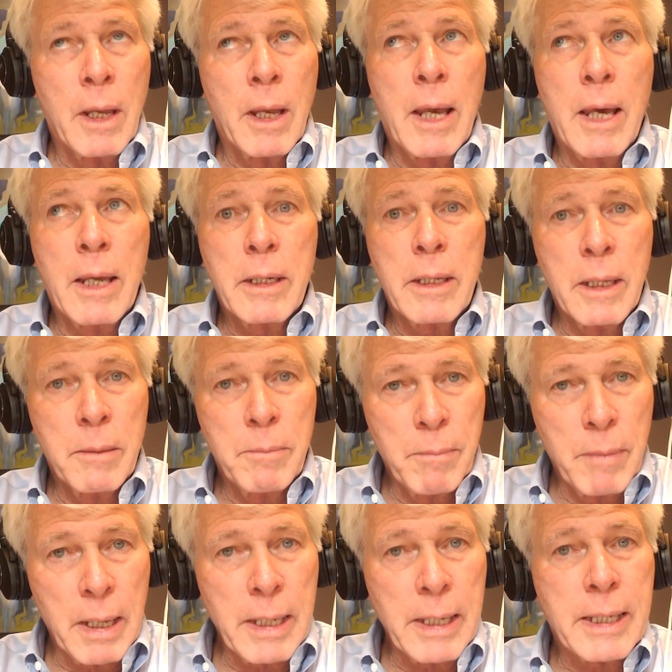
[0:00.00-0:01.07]
And in
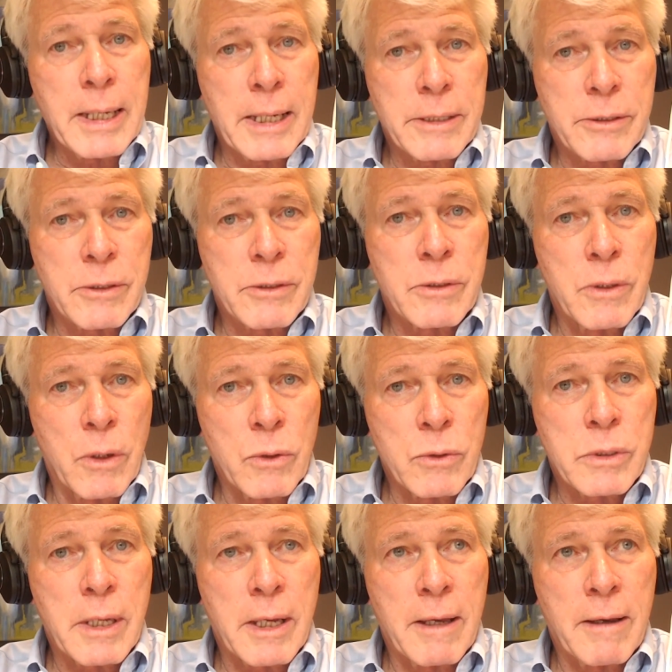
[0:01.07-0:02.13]
many cases,
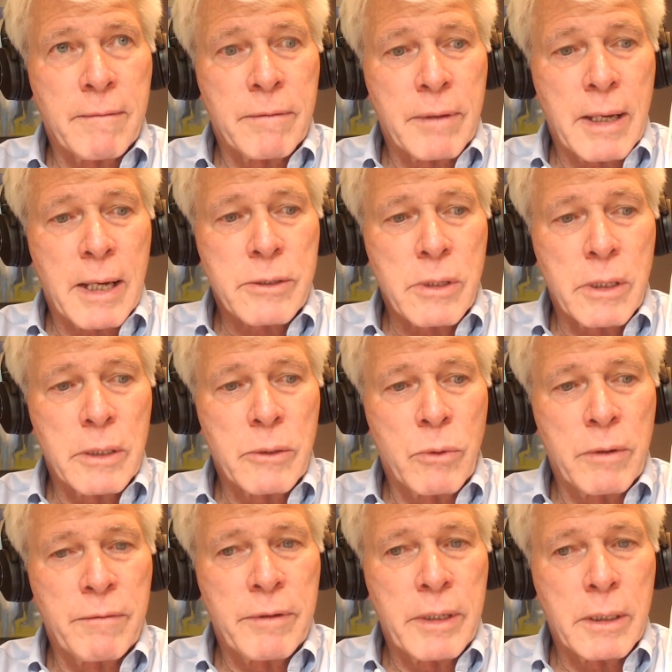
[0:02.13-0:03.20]
those have actually
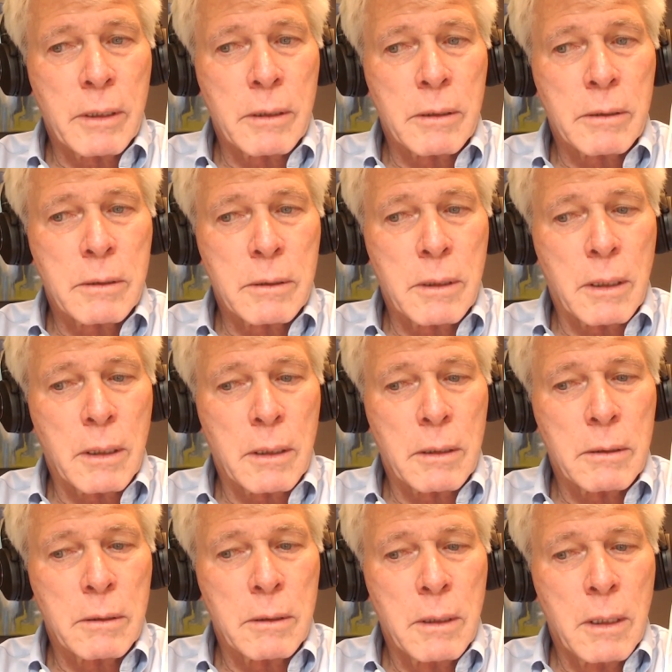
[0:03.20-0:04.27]
revealed
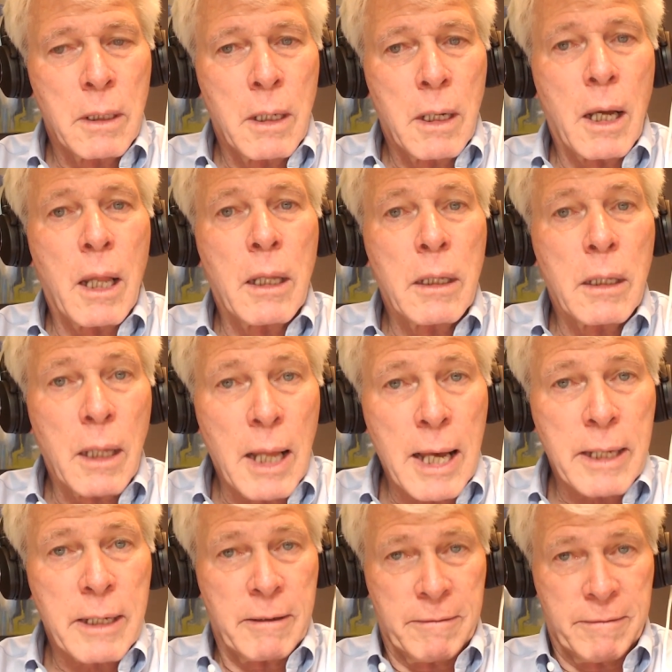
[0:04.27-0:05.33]
a
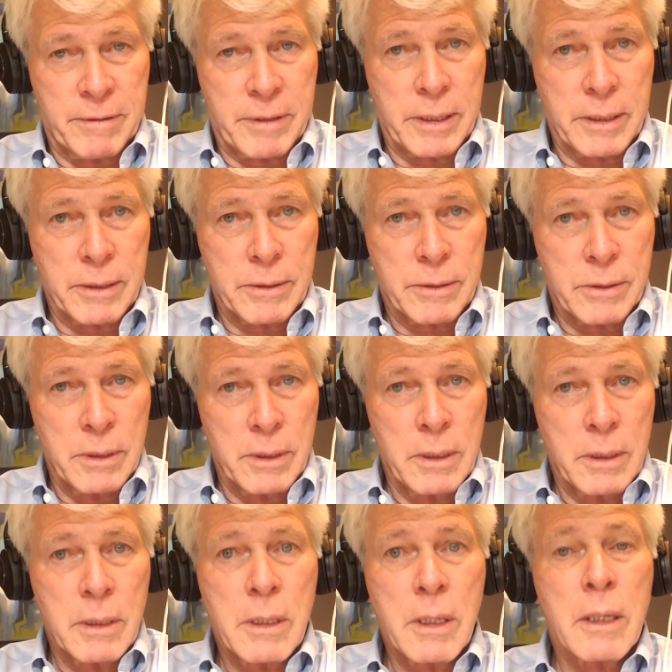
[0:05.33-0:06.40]
lot of things
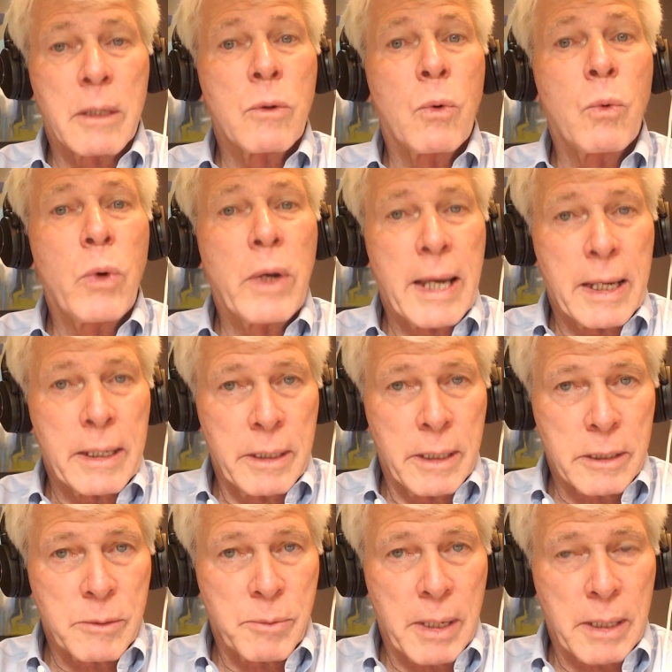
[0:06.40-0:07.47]
that we hadn't
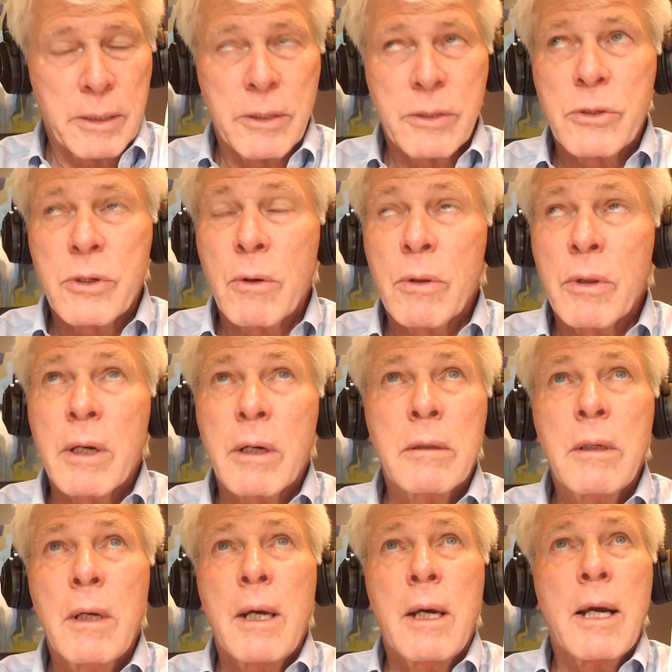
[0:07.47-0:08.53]
expected. So
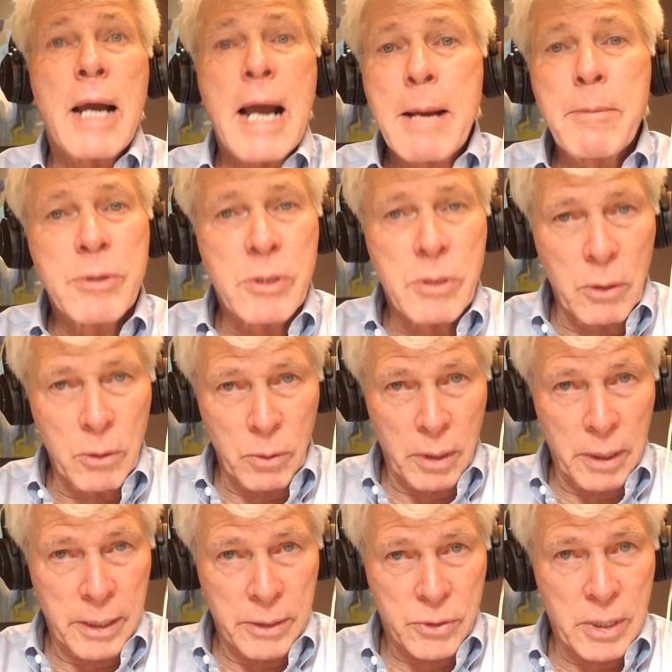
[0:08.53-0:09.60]
they're
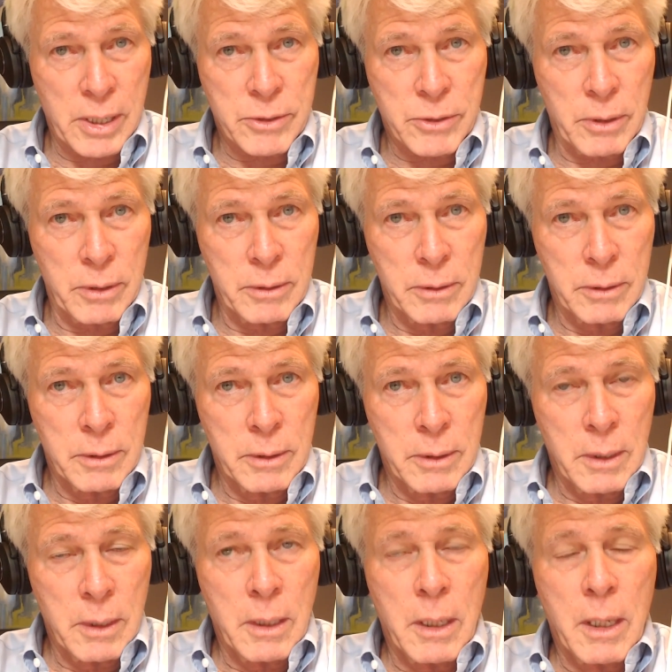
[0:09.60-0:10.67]
absolutely essential.
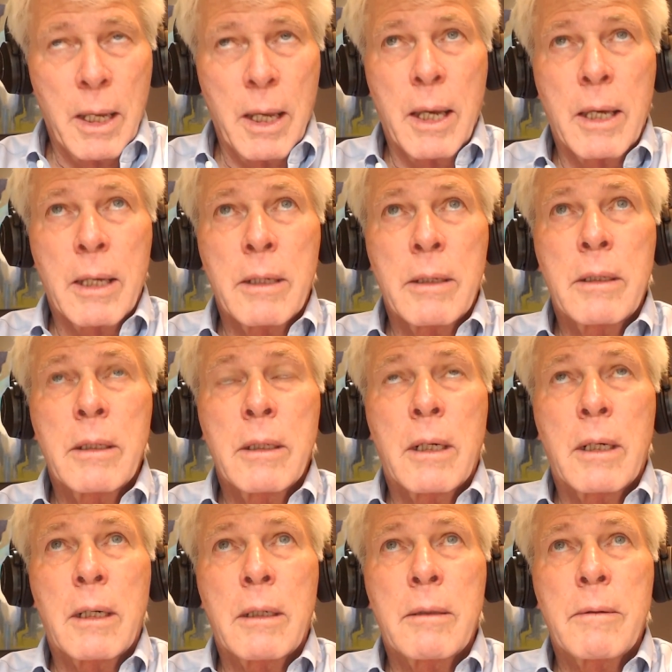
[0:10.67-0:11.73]
And
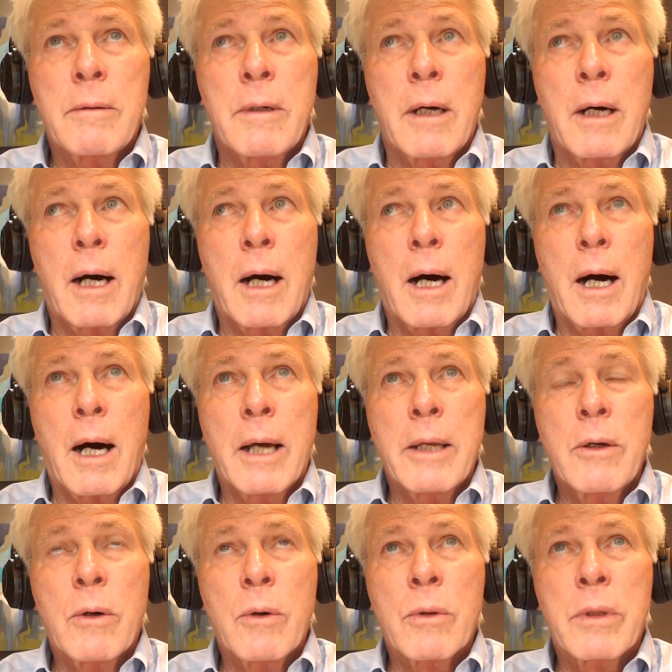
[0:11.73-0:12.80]
I
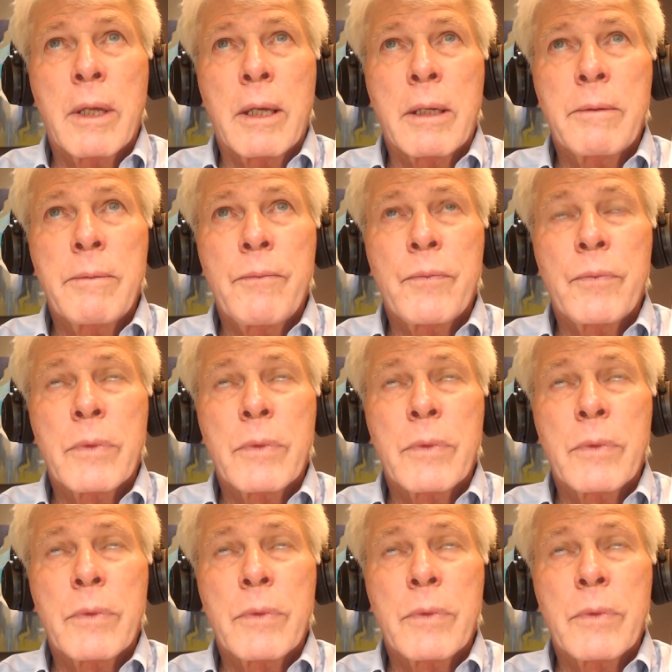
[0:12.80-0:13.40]
know that